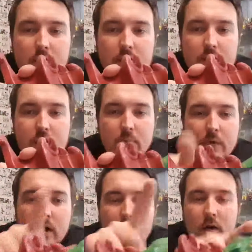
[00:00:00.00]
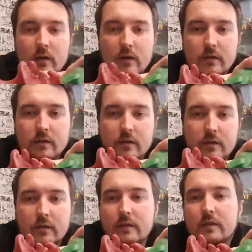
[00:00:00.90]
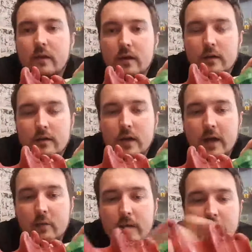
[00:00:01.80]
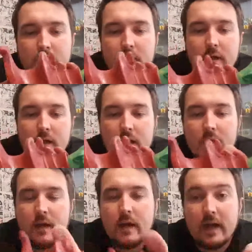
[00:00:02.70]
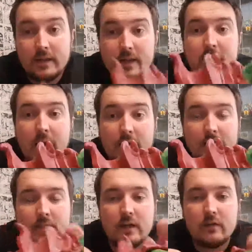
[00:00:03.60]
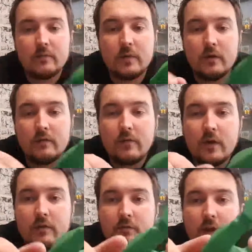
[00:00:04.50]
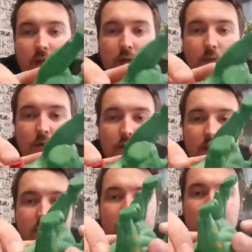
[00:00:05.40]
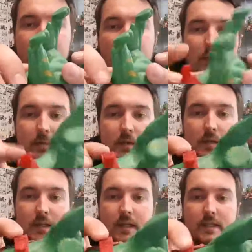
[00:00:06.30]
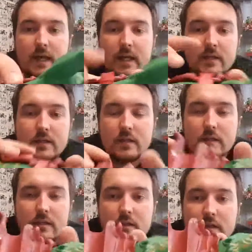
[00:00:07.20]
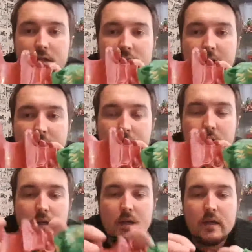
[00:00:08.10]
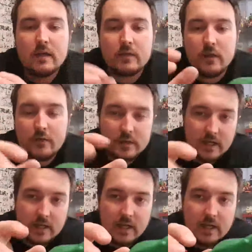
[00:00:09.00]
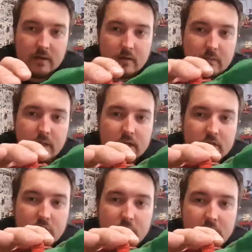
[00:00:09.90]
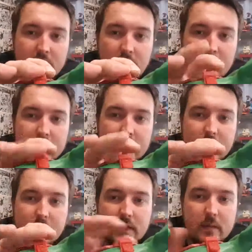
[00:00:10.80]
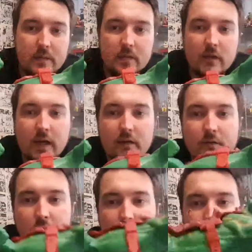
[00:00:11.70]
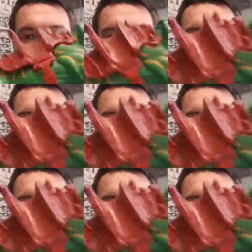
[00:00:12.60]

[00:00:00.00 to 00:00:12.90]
the top part, the helmet and the cat itself, but very rarely will you see this strap still attached to the saddle. So if you see that, make sure you pick it up. That's definitely something to look out for if you're